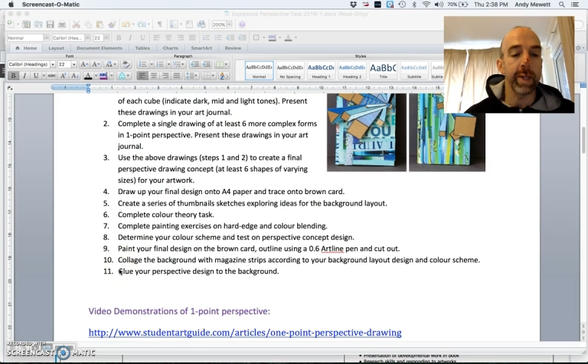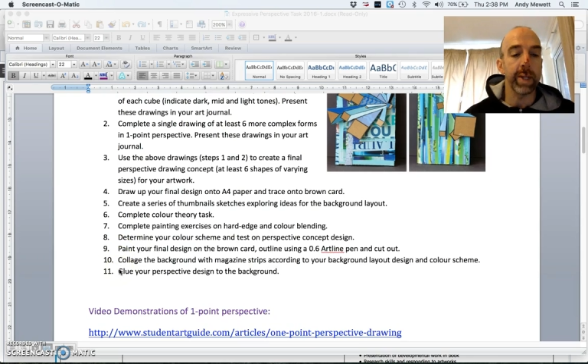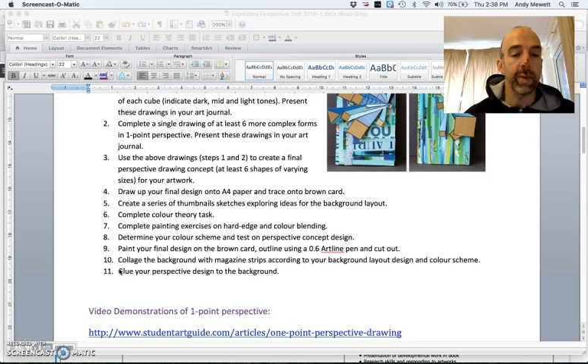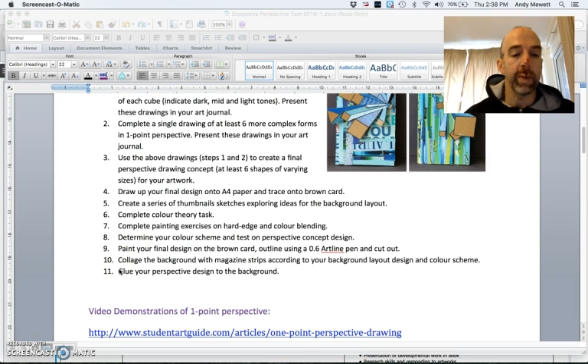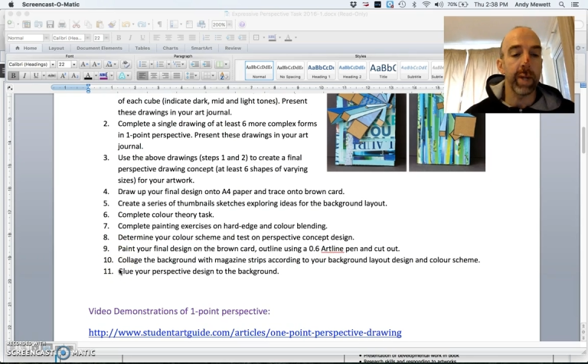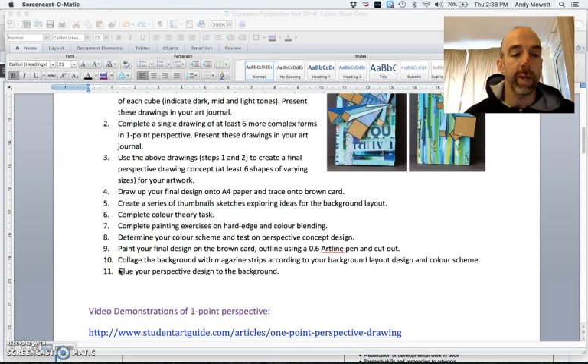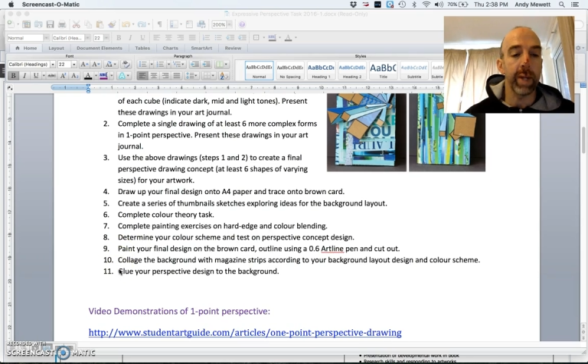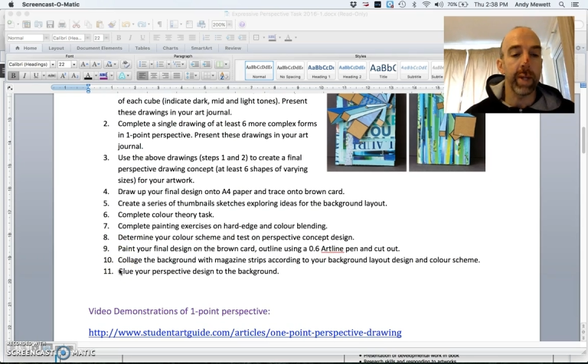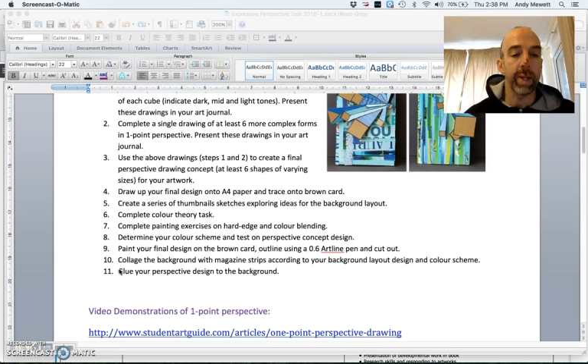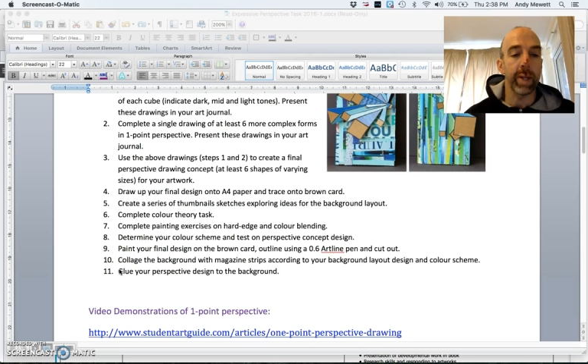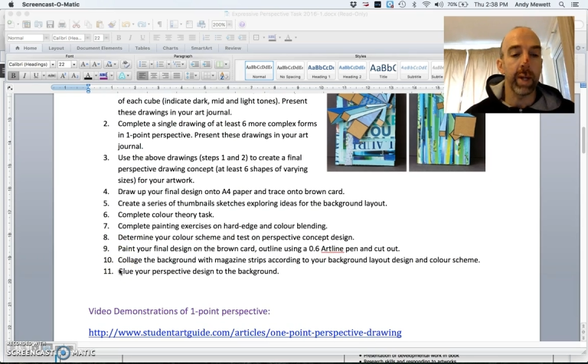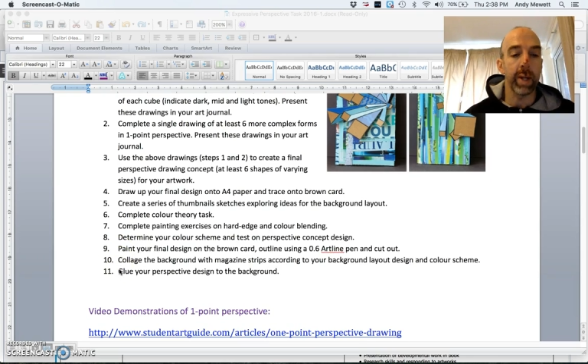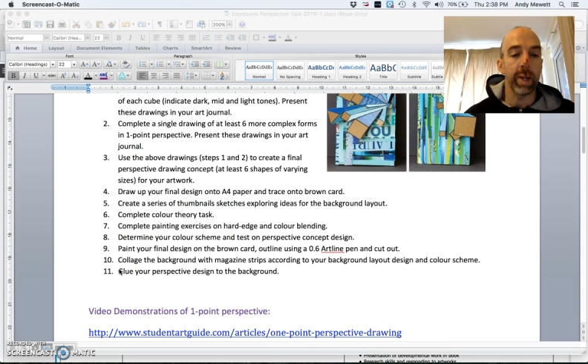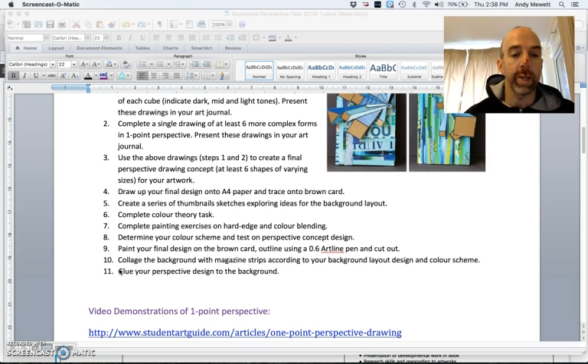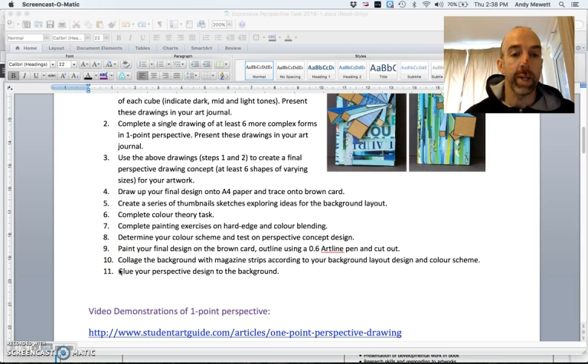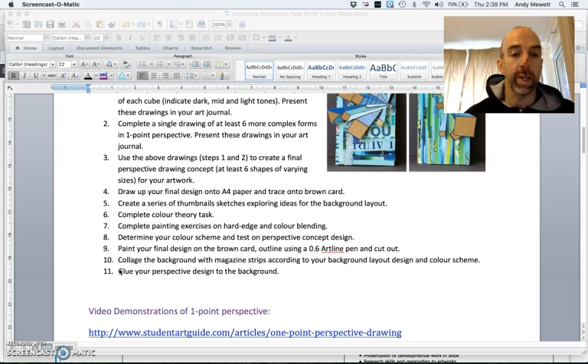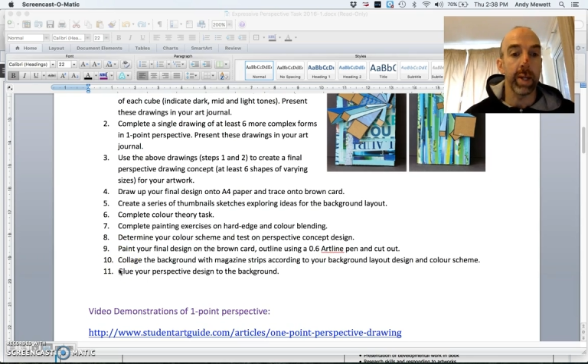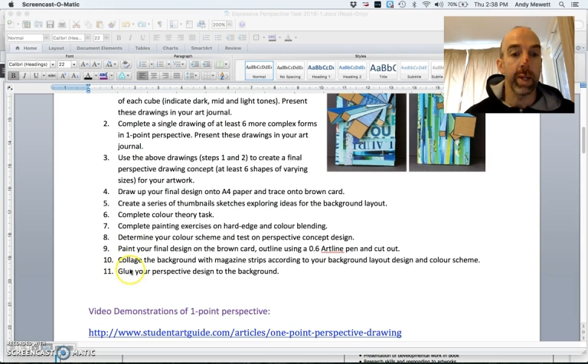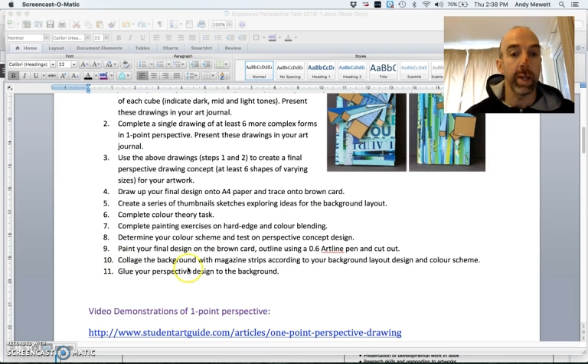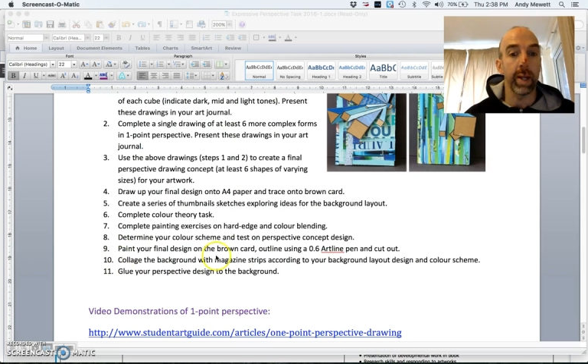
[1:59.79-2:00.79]
7, 8, 9,
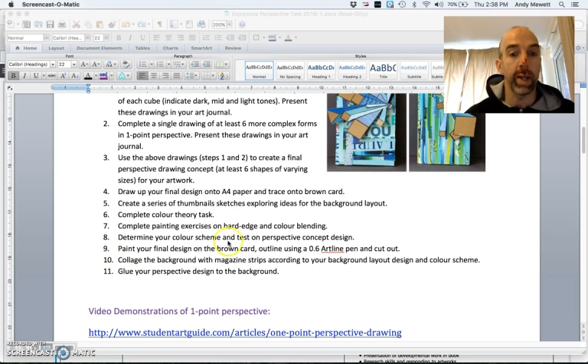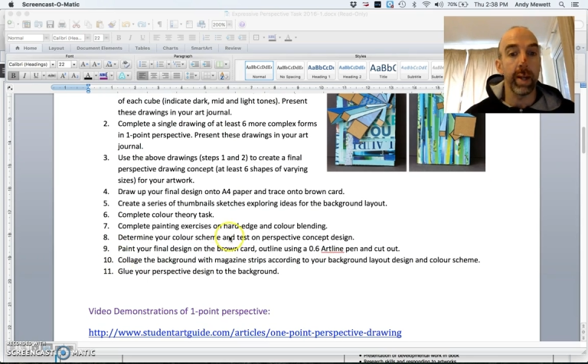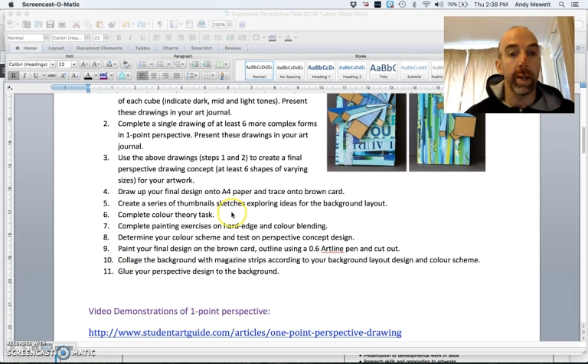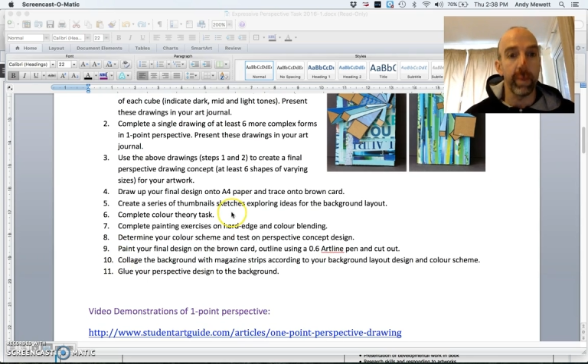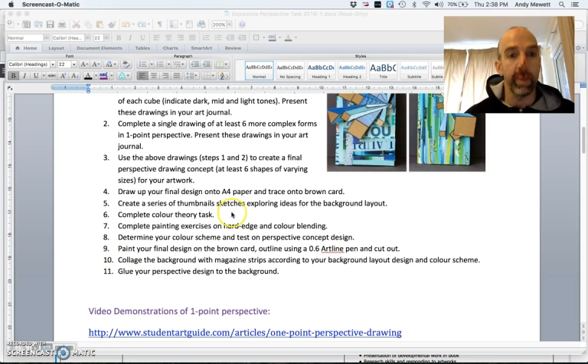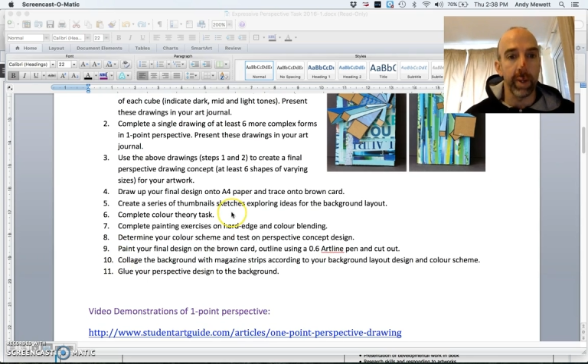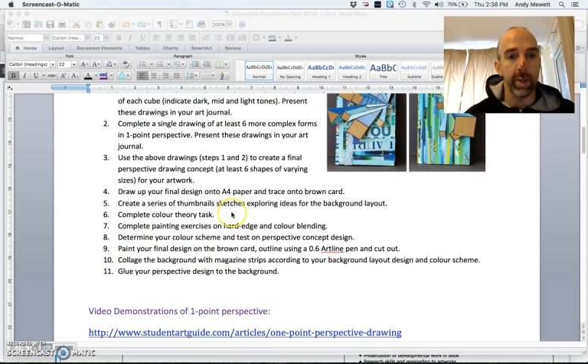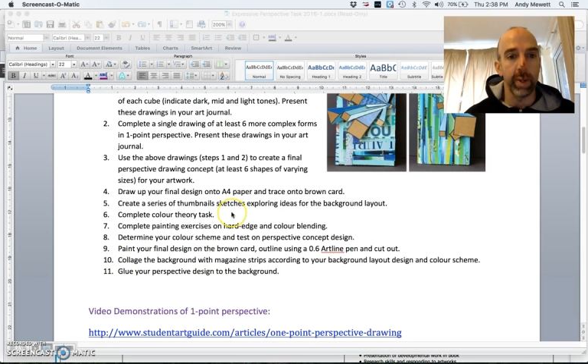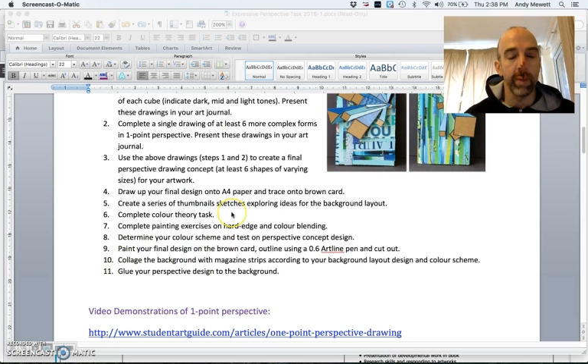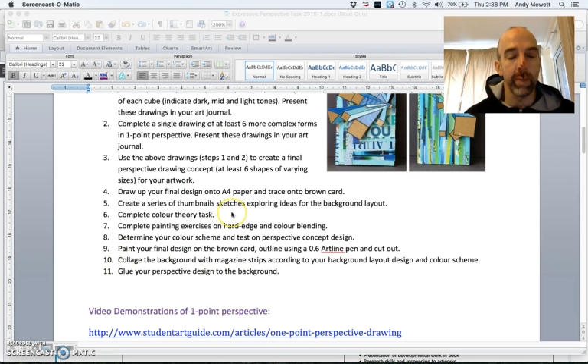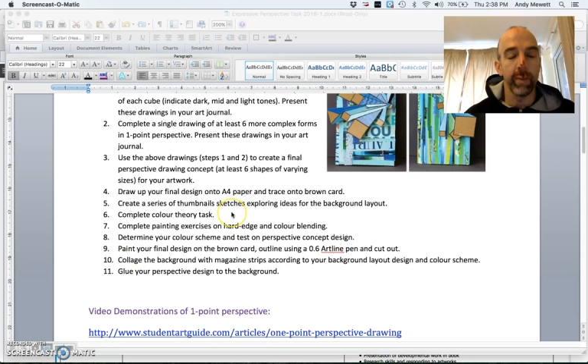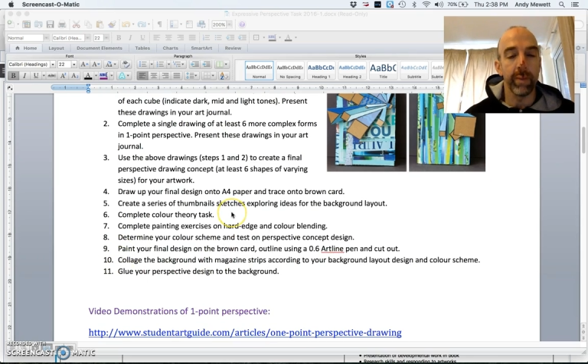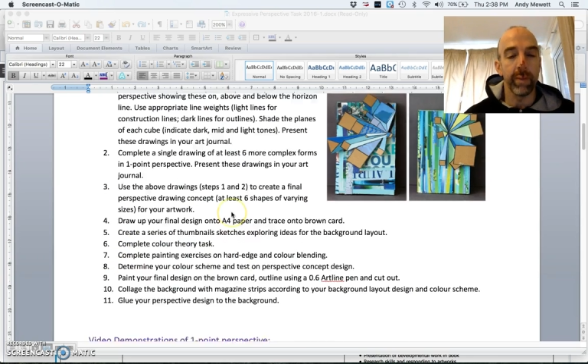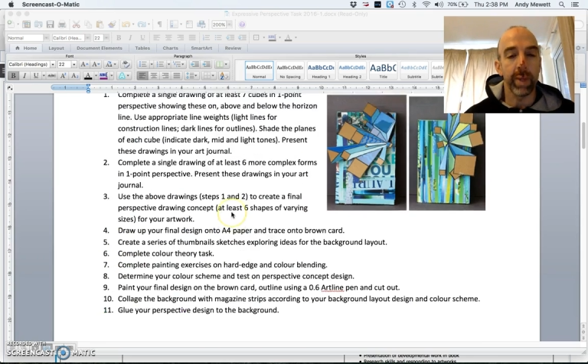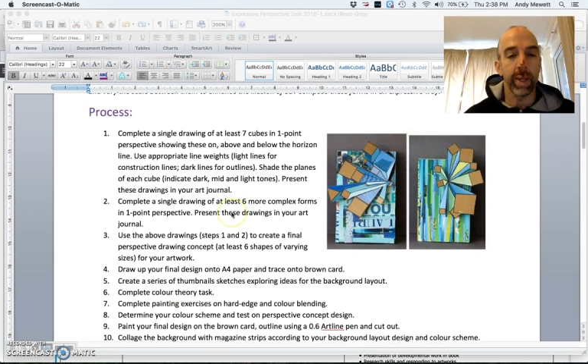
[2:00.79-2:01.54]
10, 11